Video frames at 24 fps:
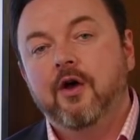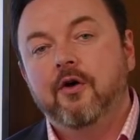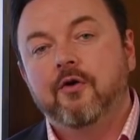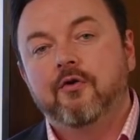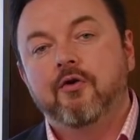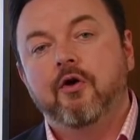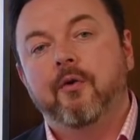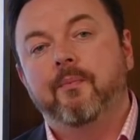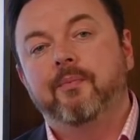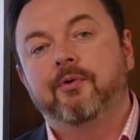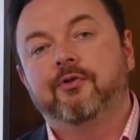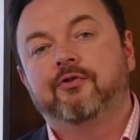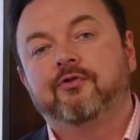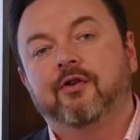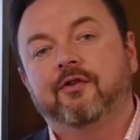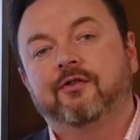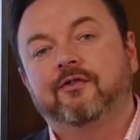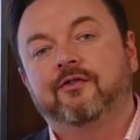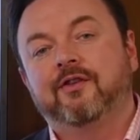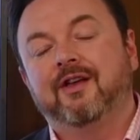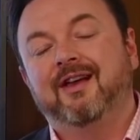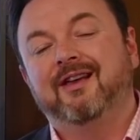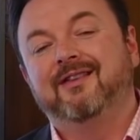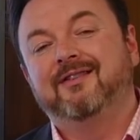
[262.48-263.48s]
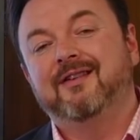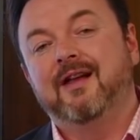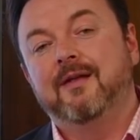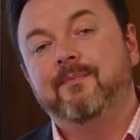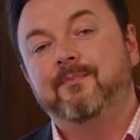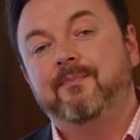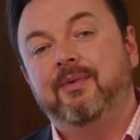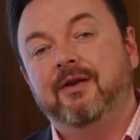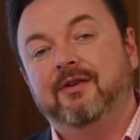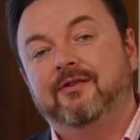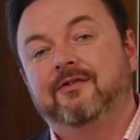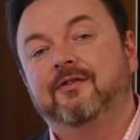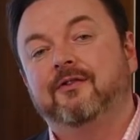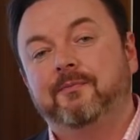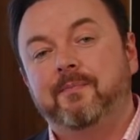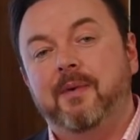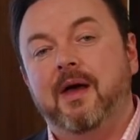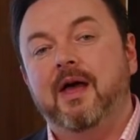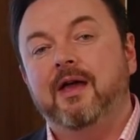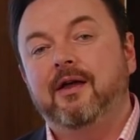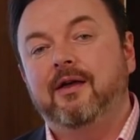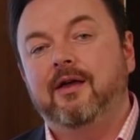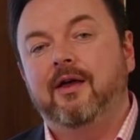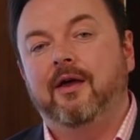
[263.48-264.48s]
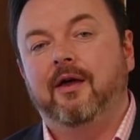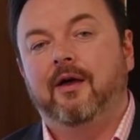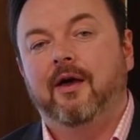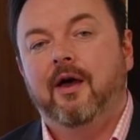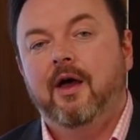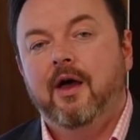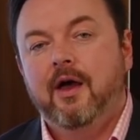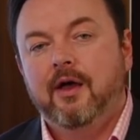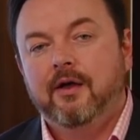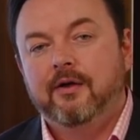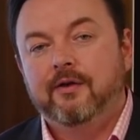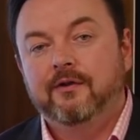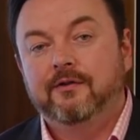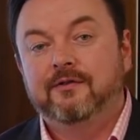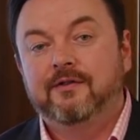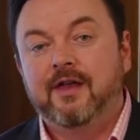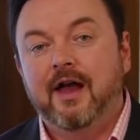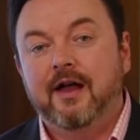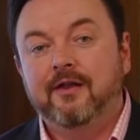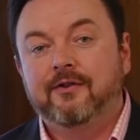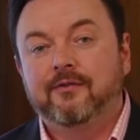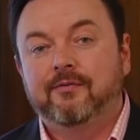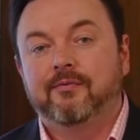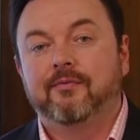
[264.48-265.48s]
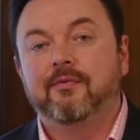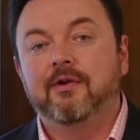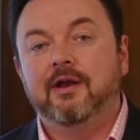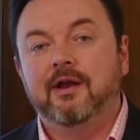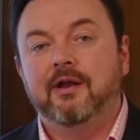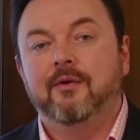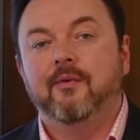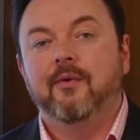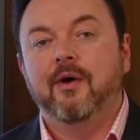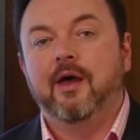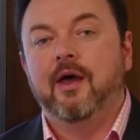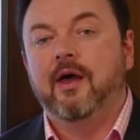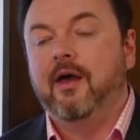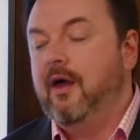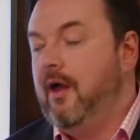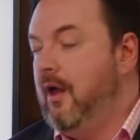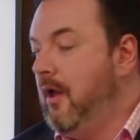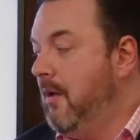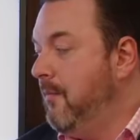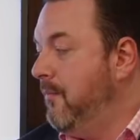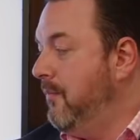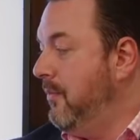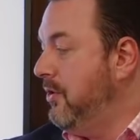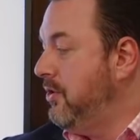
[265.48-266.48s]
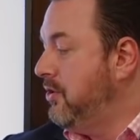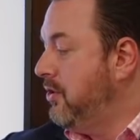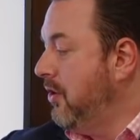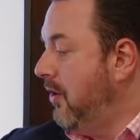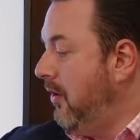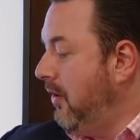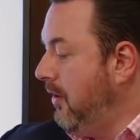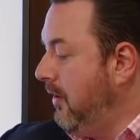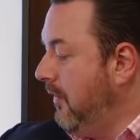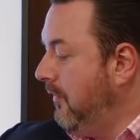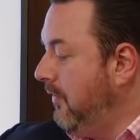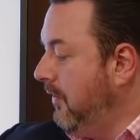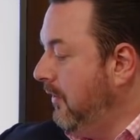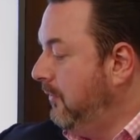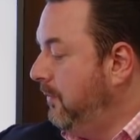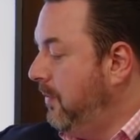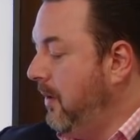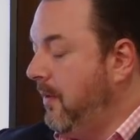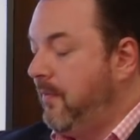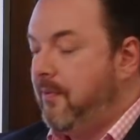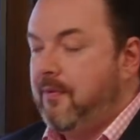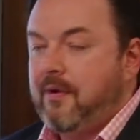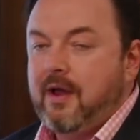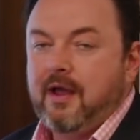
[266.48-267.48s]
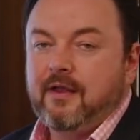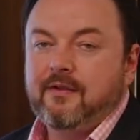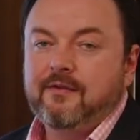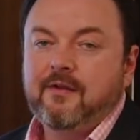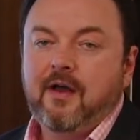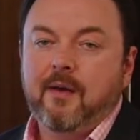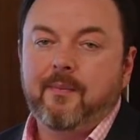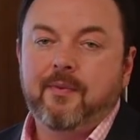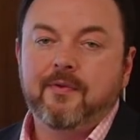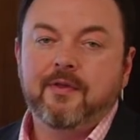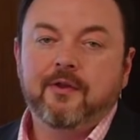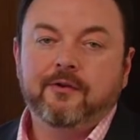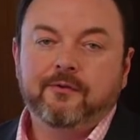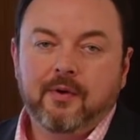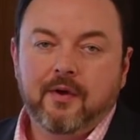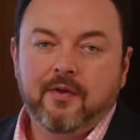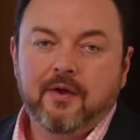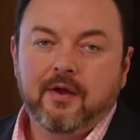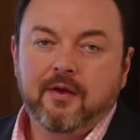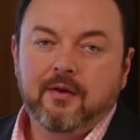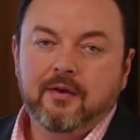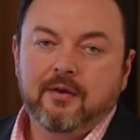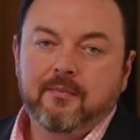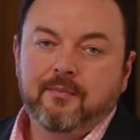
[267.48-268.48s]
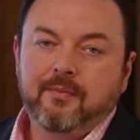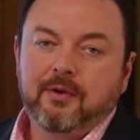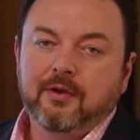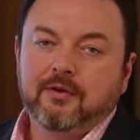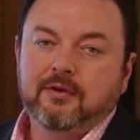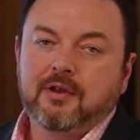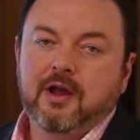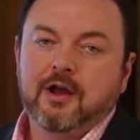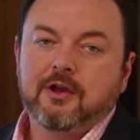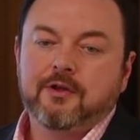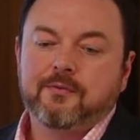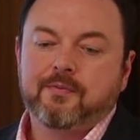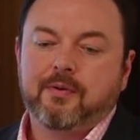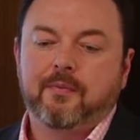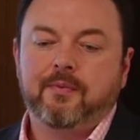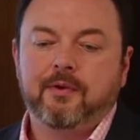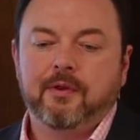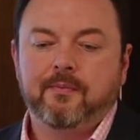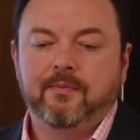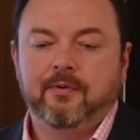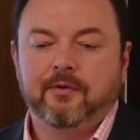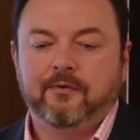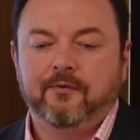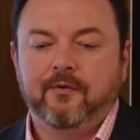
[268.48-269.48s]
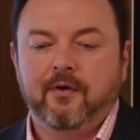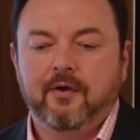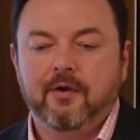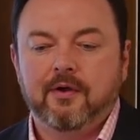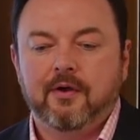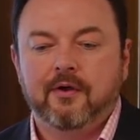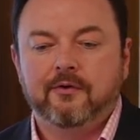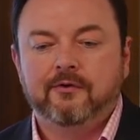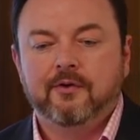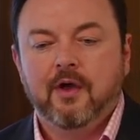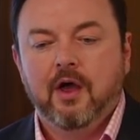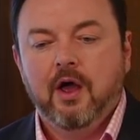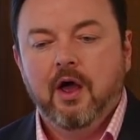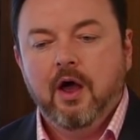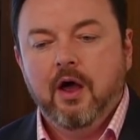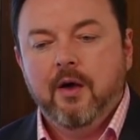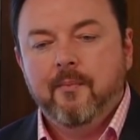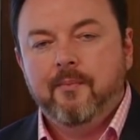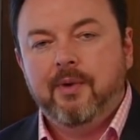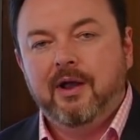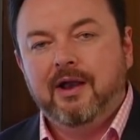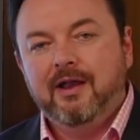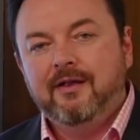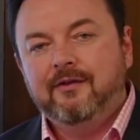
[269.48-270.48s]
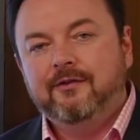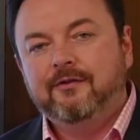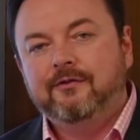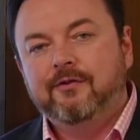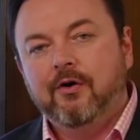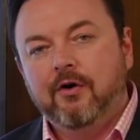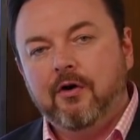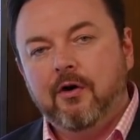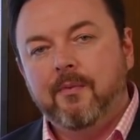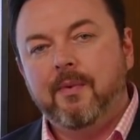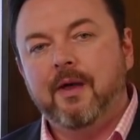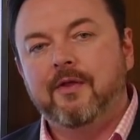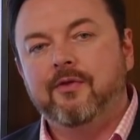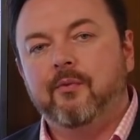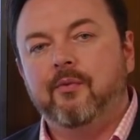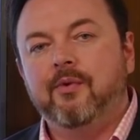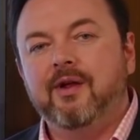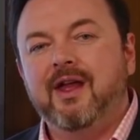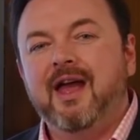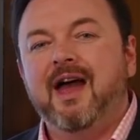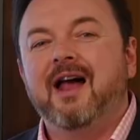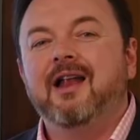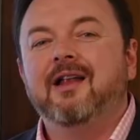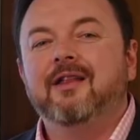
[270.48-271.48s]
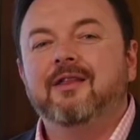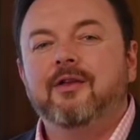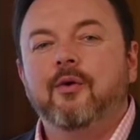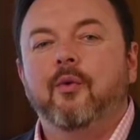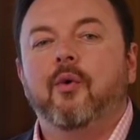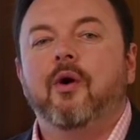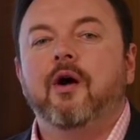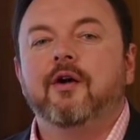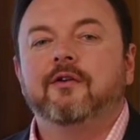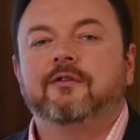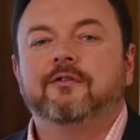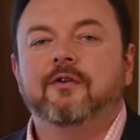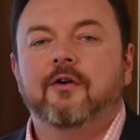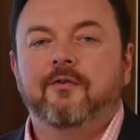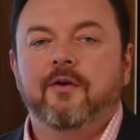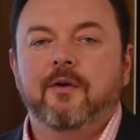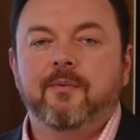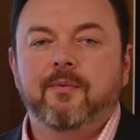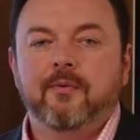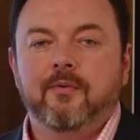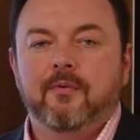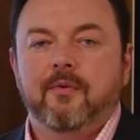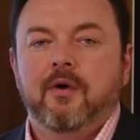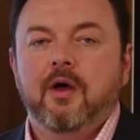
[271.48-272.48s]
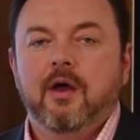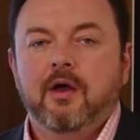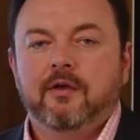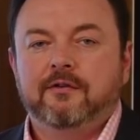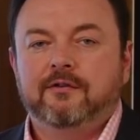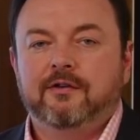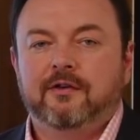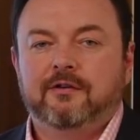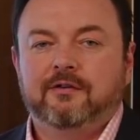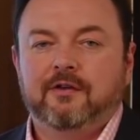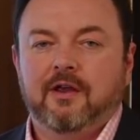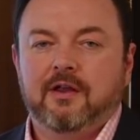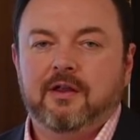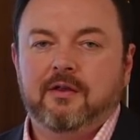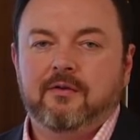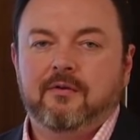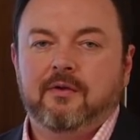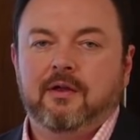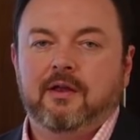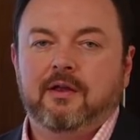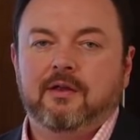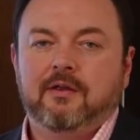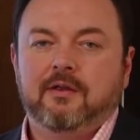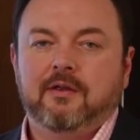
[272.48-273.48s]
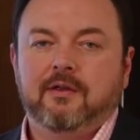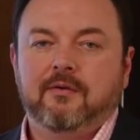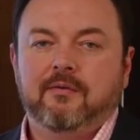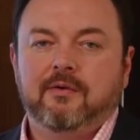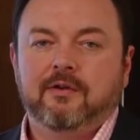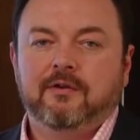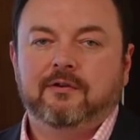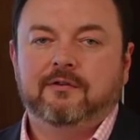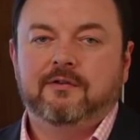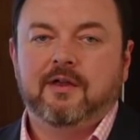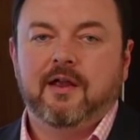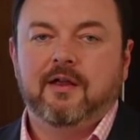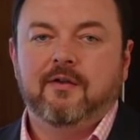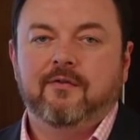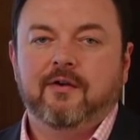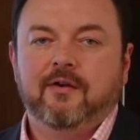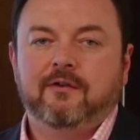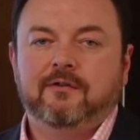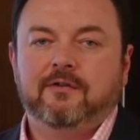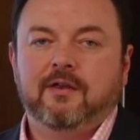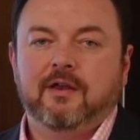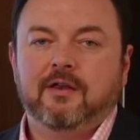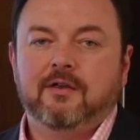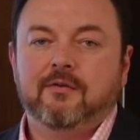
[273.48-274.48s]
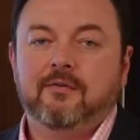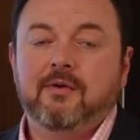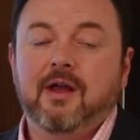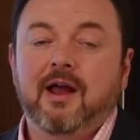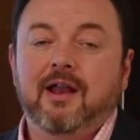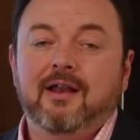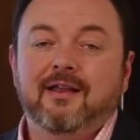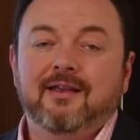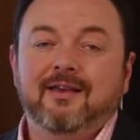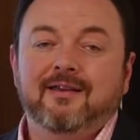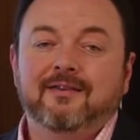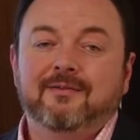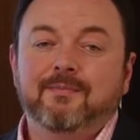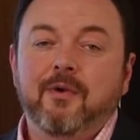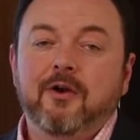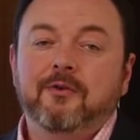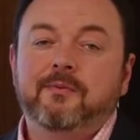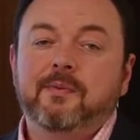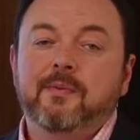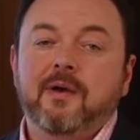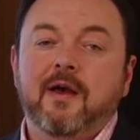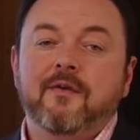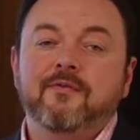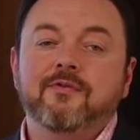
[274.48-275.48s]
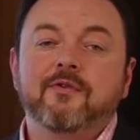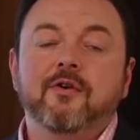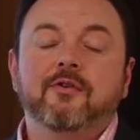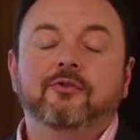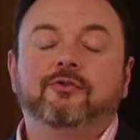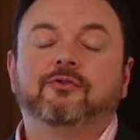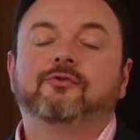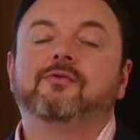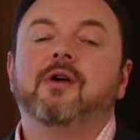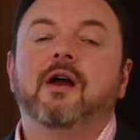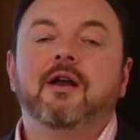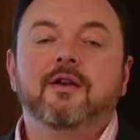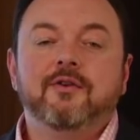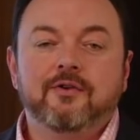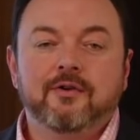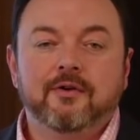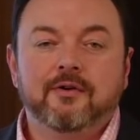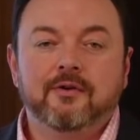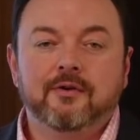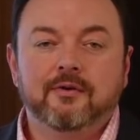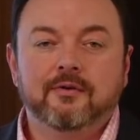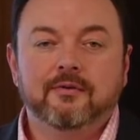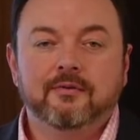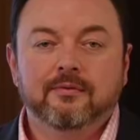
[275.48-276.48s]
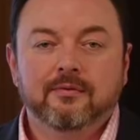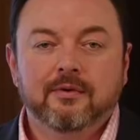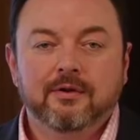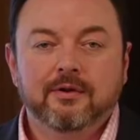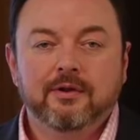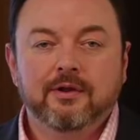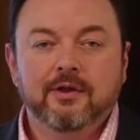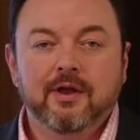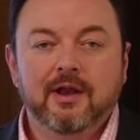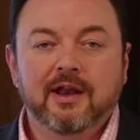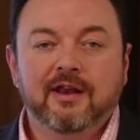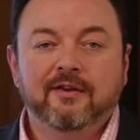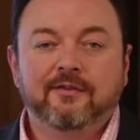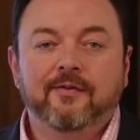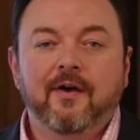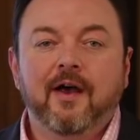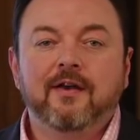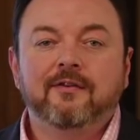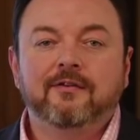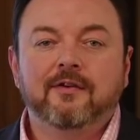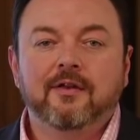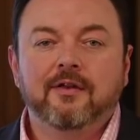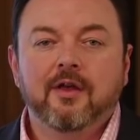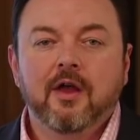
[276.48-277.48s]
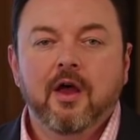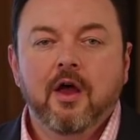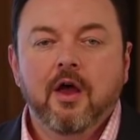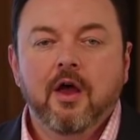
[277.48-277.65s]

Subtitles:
corporate trustees, and business banking, because that's really where the majority of these people end up, and that's why they build large property portfolios. But let's talk about the reality of why so few people succeed in real estate investing. And the reality is most people have no strategy at all. You know, let's face it.